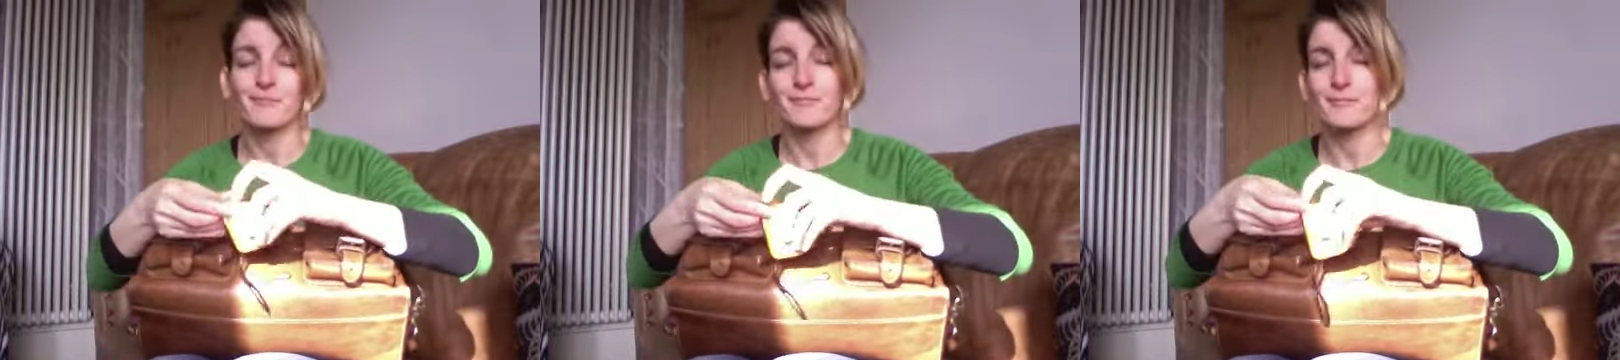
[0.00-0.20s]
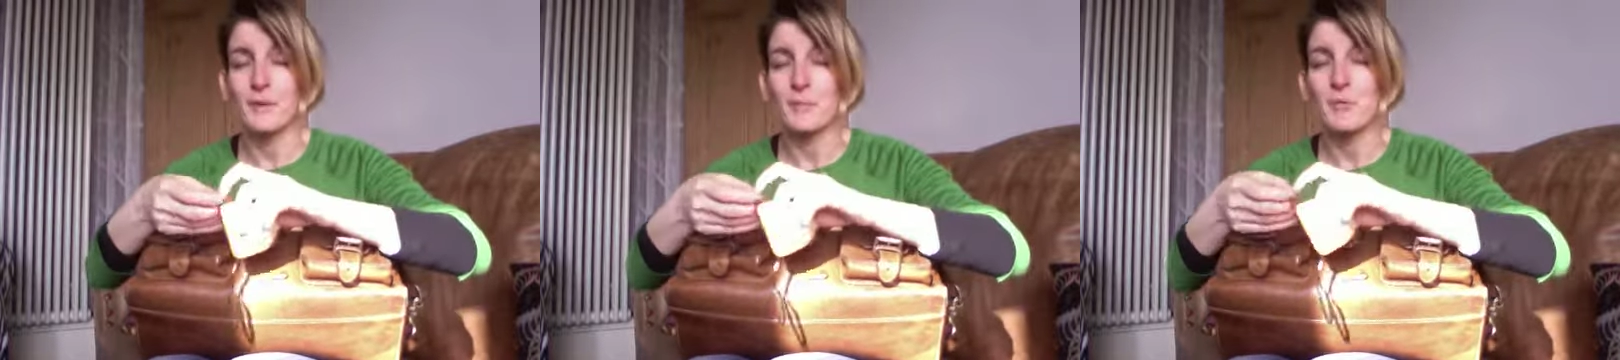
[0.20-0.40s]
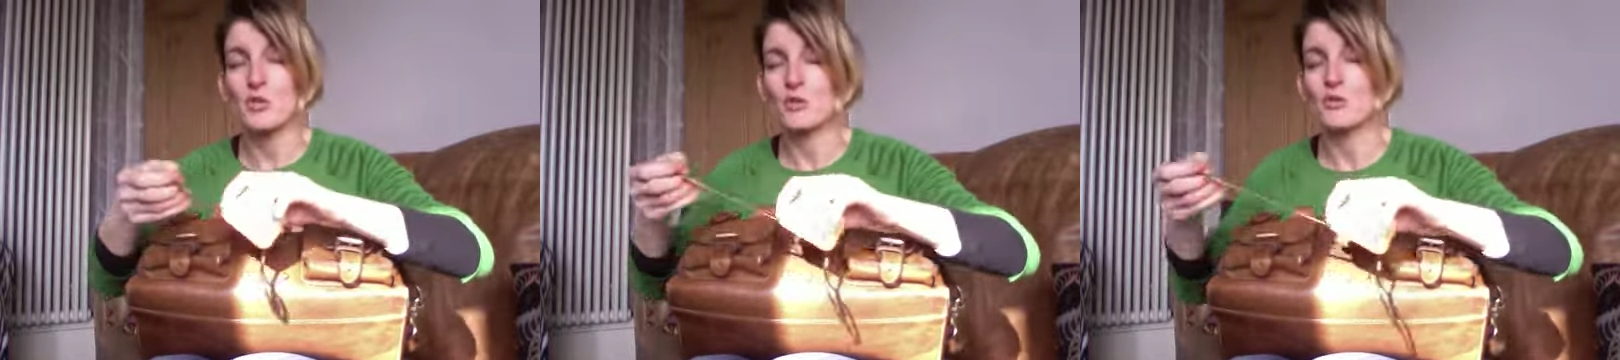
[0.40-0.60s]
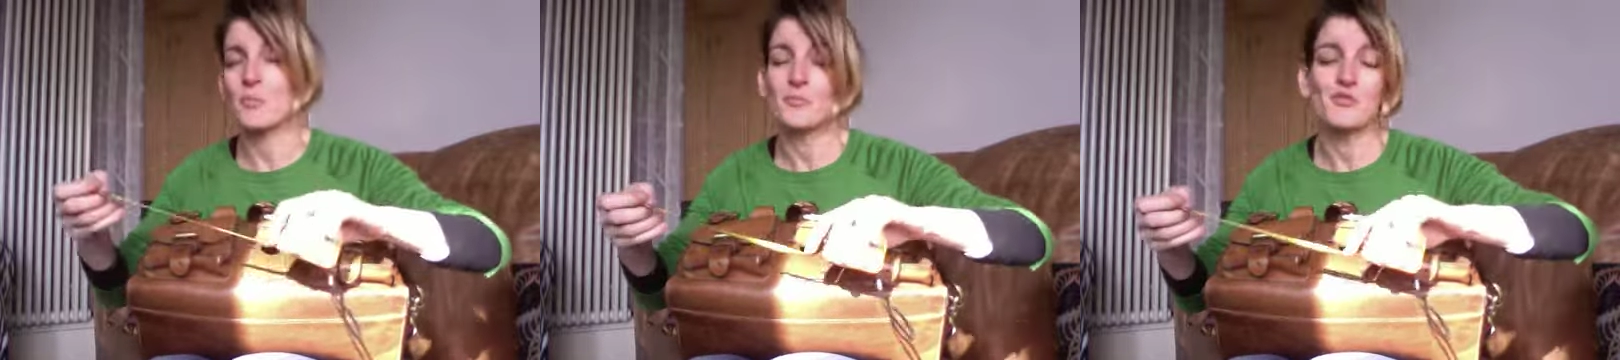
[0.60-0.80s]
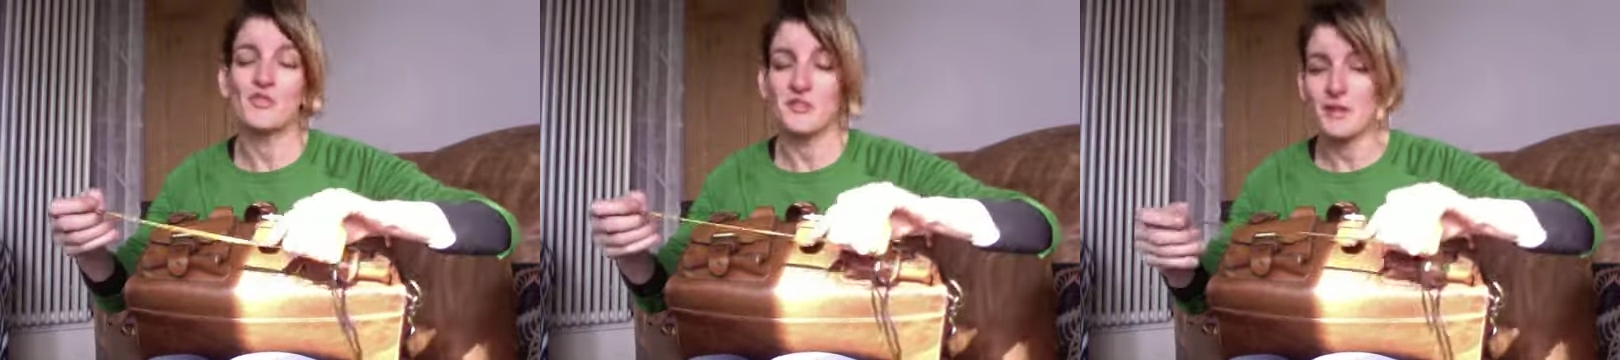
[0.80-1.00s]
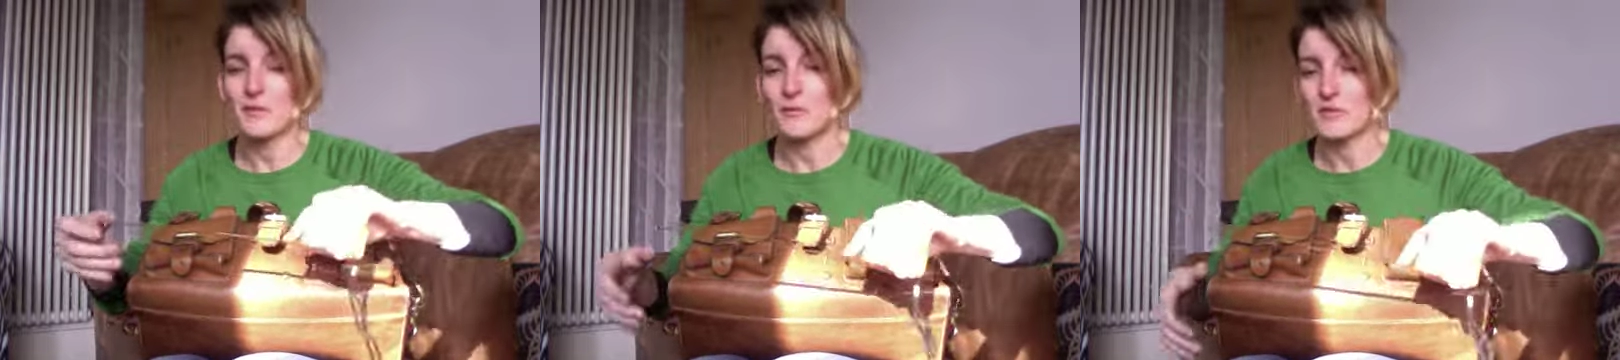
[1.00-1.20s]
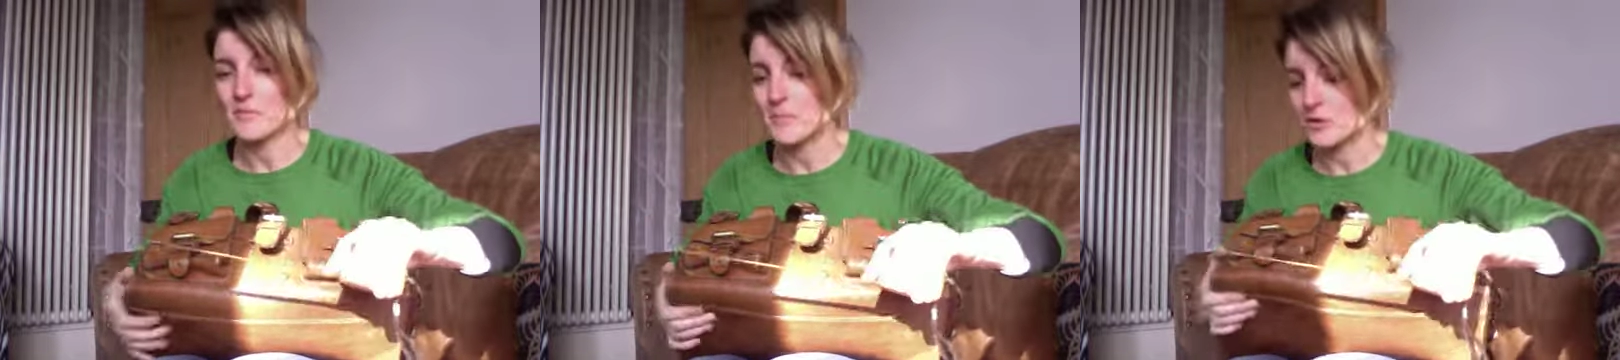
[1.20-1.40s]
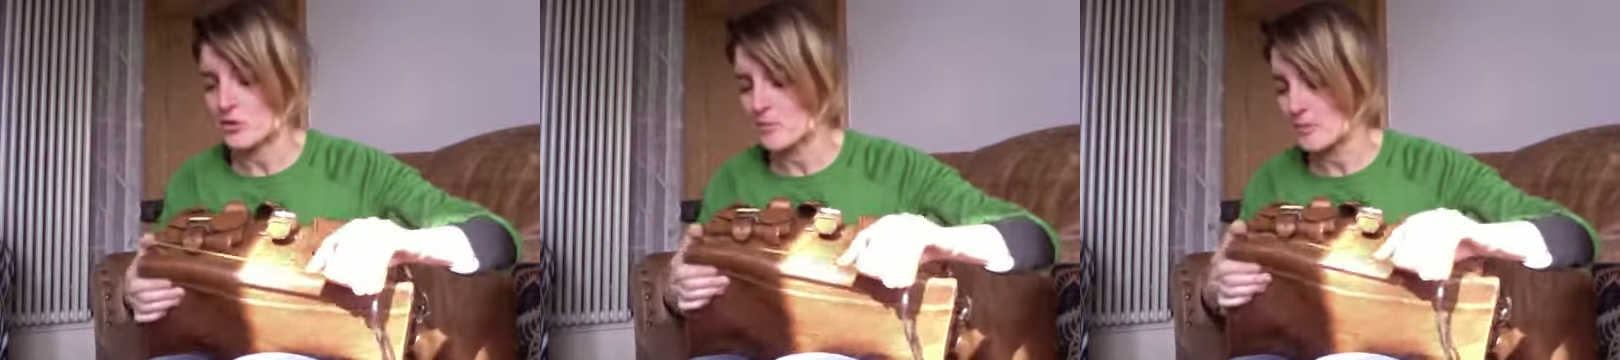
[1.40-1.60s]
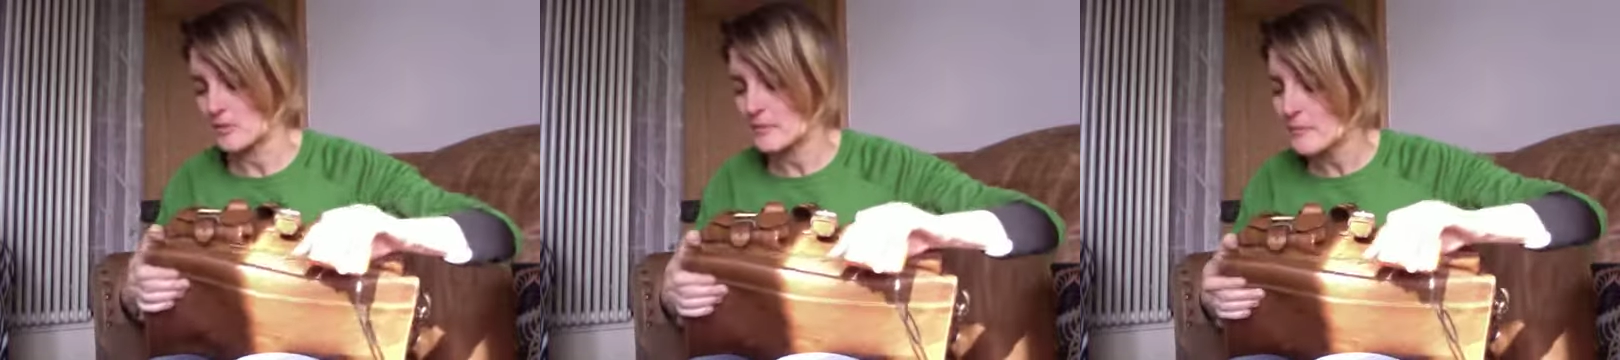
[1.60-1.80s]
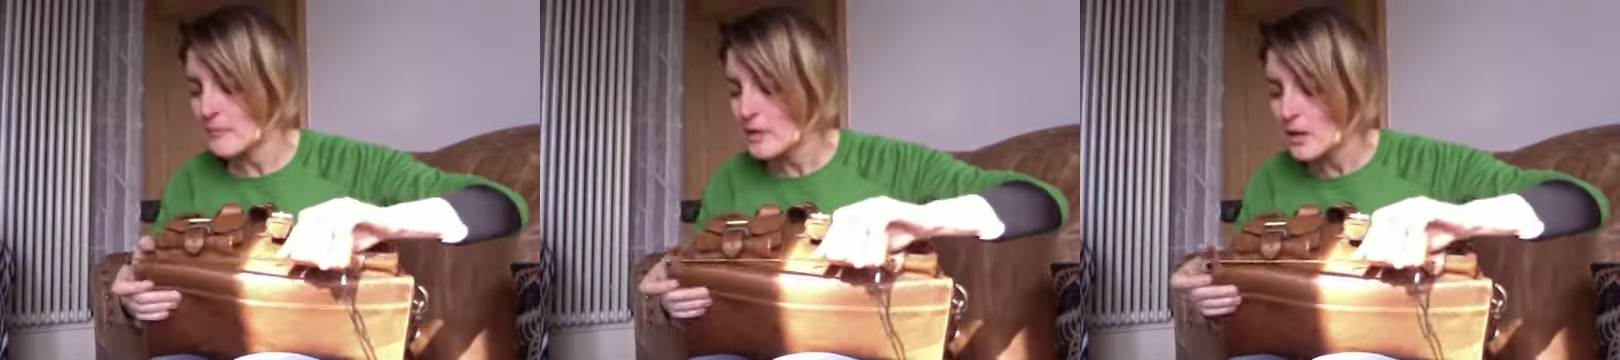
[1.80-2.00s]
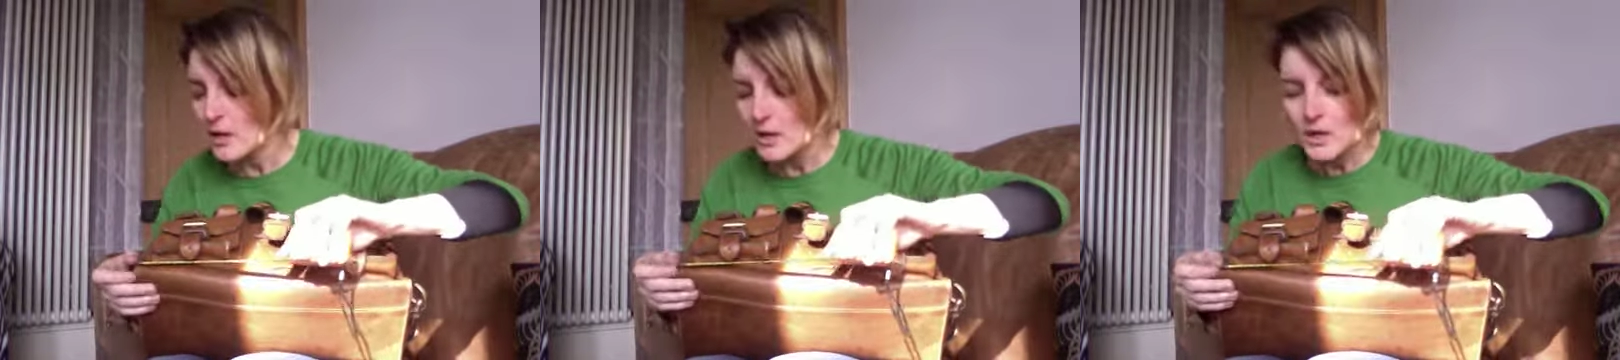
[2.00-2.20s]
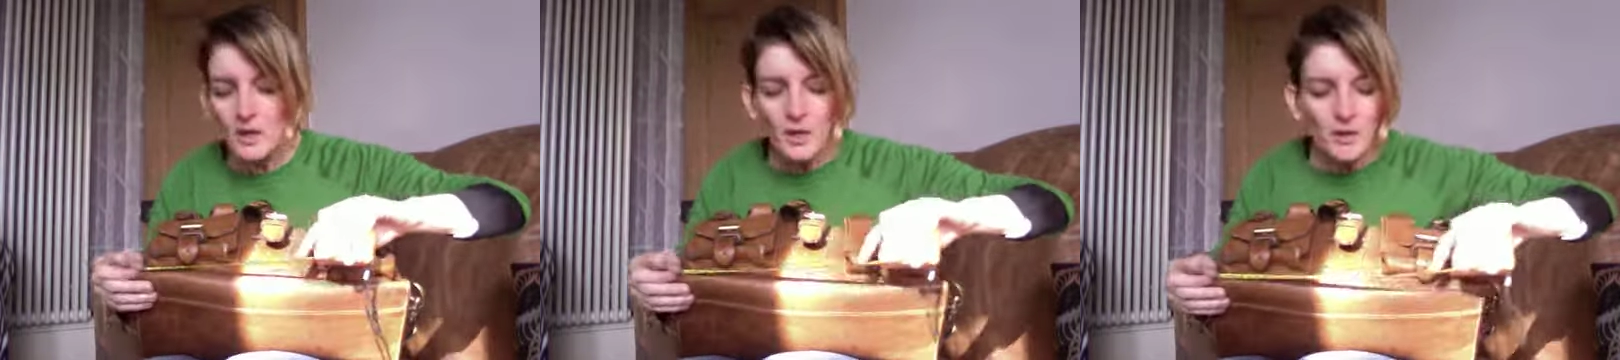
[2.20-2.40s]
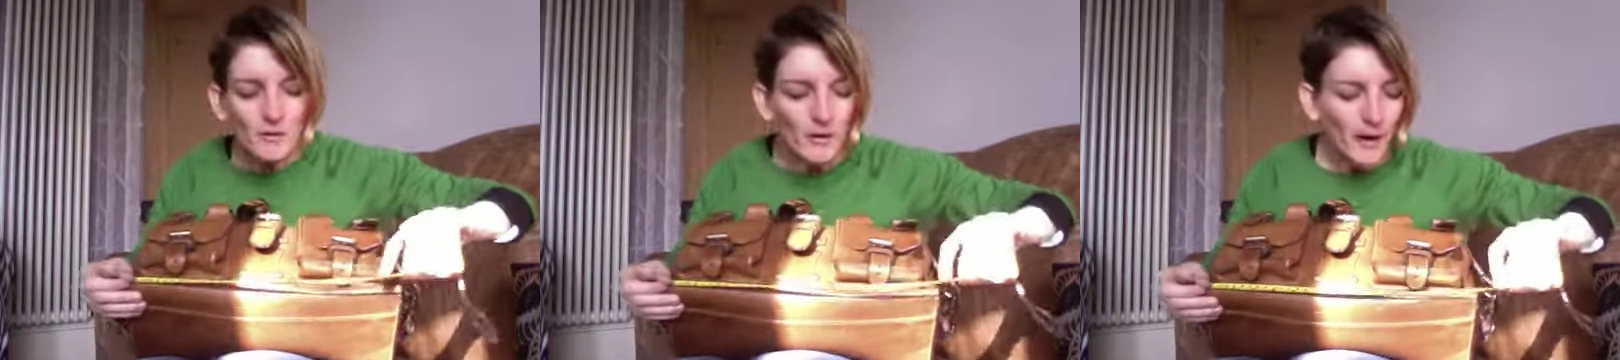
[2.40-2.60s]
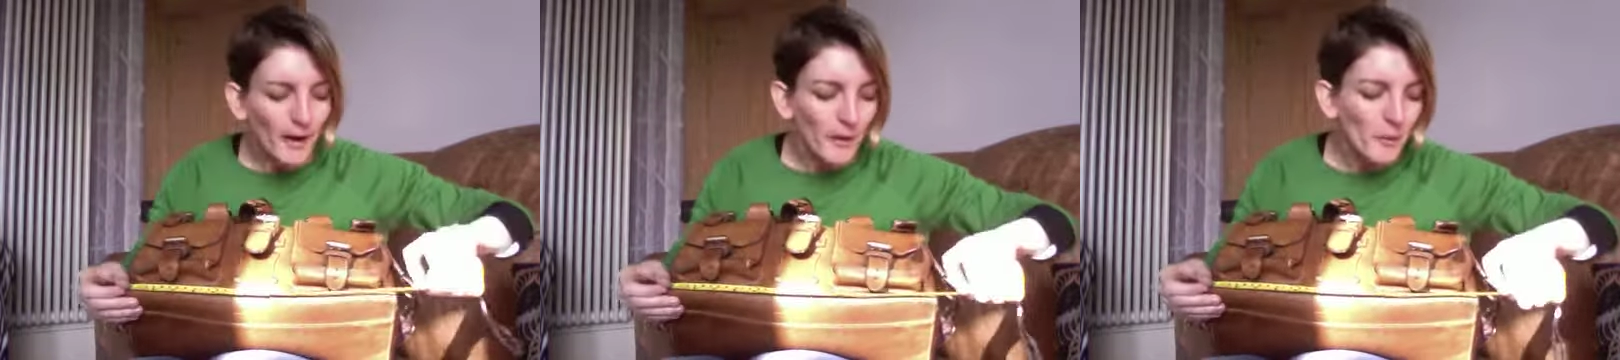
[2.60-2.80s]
let me shut up and just give you some measurements. Right,